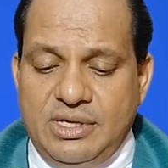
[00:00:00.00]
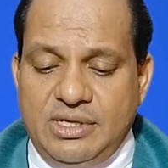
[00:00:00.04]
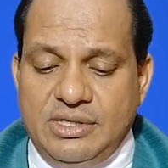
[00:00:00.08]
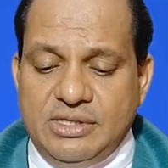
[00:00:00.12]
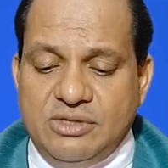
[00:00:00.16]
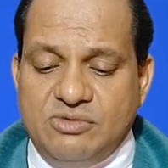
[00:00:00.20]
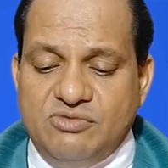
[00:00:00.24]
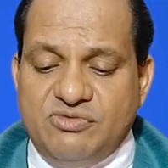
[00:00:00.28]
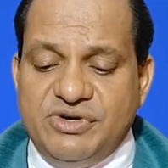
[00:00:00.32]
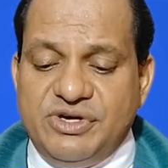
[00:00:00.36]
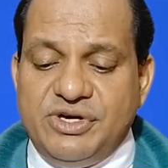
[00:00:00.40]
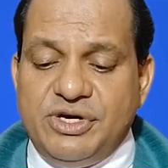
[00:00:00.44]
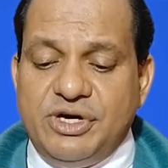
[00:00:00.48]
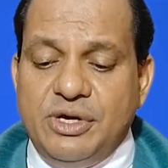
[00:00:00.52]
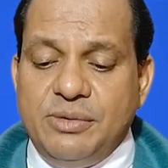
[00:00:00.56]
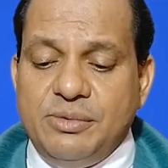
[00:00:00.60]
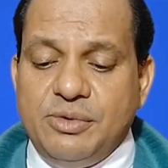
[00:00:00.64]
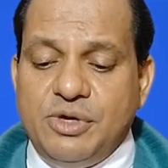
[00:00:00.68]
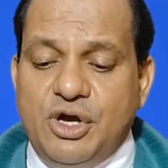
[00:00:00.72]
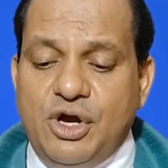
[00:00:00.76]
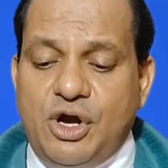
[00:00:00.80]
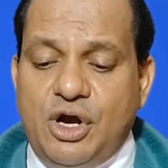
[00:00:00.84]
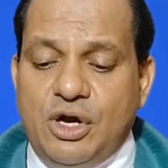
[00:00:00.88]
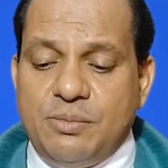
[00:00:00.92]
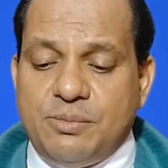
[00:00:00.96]
The Word of
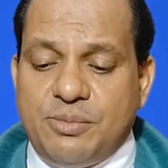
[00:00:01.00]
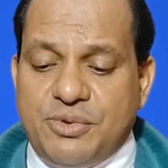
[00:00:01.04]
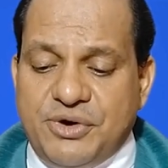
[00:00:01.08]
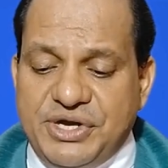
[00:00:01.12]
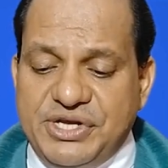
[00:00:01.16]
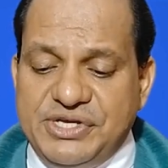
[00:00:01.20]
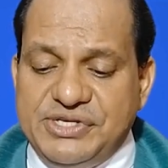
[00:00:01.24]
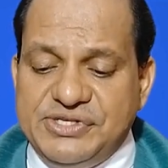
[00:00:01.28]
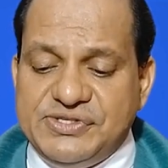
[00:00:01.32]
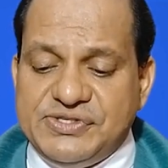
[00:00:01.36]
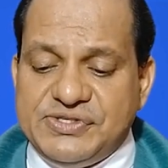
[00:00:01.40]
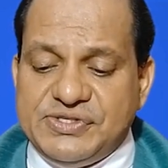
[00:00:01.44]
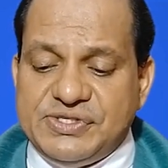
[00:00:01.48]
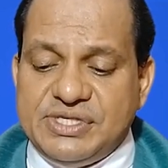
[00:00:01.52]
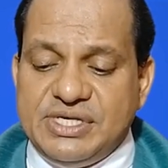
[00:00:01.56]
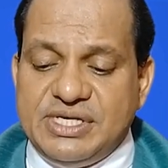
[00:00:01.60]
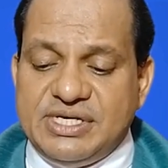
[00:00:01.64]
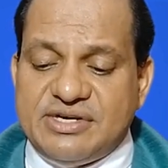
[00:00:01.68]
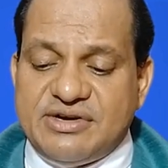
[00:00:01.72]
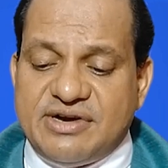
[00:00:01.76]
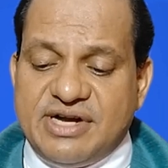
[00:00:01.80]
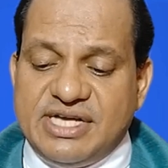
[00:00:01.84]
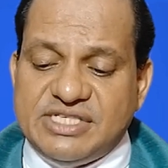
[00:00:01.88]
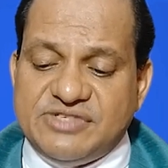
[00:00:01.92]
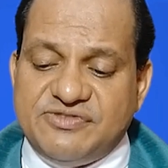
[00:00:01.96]
God brings
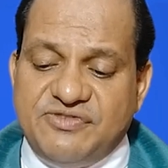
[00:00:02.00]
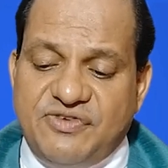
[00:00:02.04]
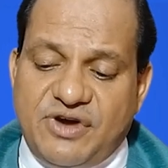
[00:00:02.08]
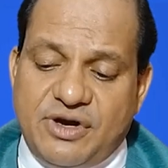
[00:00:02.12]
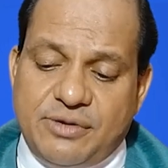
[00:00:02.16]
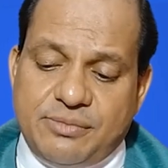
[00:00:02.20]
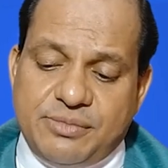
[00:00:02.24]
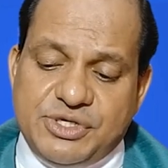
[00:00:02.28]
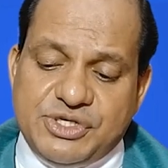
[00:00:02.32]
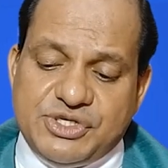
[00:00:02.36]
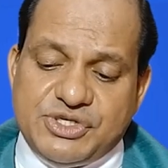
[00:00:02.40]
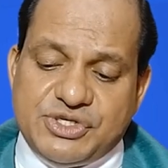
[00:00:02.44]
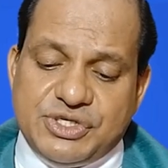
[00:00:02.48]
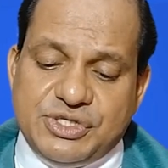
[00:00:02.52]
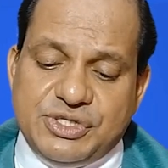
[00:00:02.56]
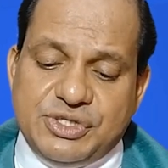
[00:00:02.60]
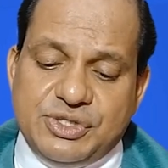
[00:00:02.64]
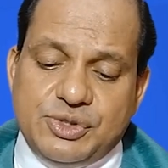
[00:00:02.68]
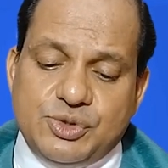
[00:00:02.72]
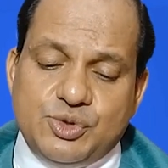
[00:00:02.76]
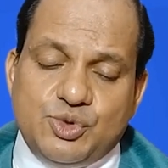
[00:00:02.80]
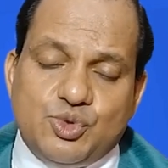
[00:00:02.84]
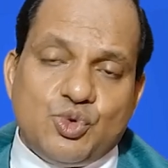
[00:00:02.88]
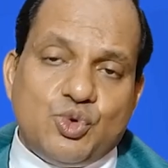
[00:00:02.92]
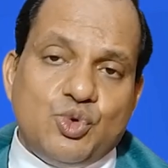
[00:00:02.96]

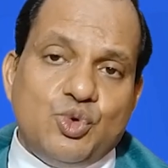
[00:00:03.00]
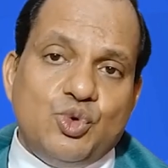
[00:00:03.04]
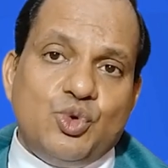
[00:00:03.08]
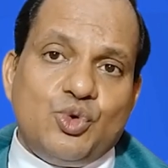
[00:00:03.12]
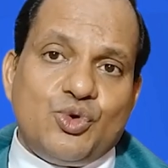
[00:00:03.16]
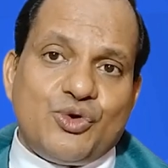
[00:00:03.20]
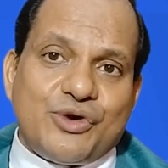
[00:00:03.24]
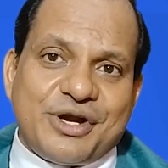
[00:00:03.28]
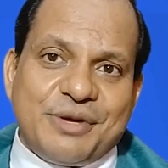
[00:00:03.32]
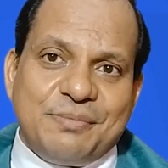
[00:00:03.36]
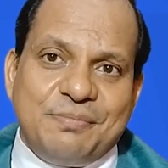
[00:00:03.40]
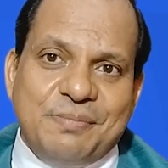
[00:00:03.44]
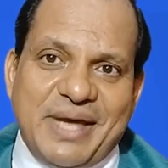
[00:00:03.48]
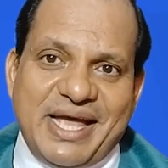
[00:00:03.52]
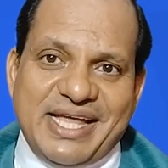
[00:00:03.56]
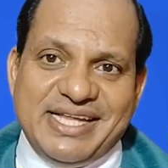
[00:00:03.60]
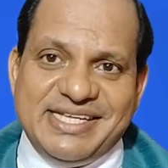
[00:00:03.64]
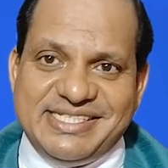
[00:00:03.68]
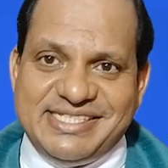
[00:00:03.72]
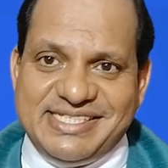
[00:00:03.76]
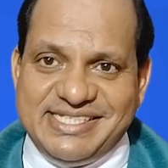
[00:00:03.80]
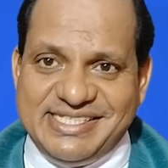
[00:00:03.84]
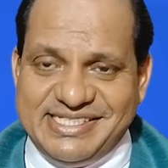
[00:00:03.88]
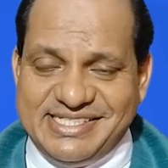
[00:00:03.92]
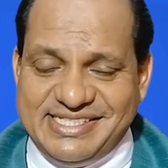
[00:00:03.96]
transformation through
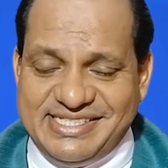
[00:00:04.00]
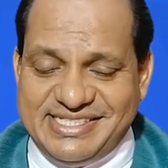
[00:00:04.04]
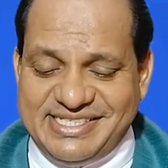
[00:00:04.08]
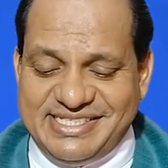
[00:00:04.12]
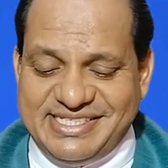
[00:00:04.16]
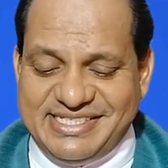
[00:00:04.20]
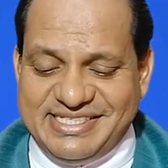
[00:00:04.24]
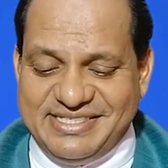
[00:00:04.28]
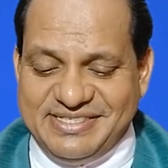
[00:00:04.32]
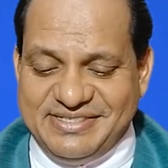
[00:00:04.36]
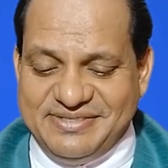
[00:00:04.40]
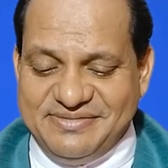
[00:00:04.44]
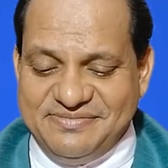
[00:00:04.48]
repentance.